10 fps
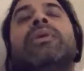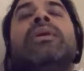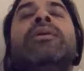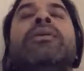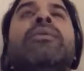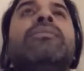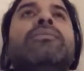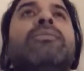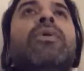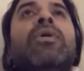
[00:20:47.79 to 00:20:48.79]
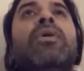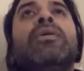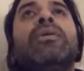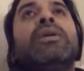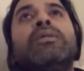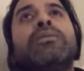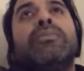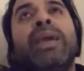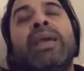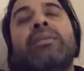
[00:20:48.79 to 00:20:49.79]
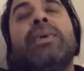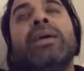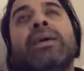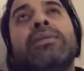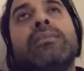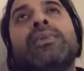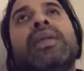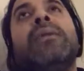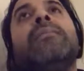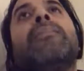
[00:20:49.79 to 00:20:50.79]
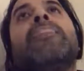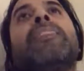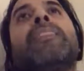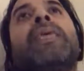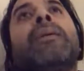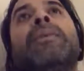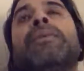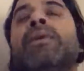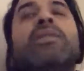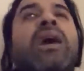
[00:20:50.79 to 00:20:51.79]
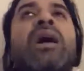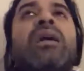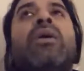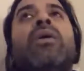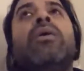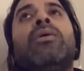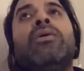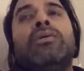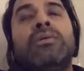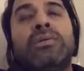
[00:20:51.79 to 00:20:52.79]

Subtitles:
you know, all is made by somebody. I mean, these are all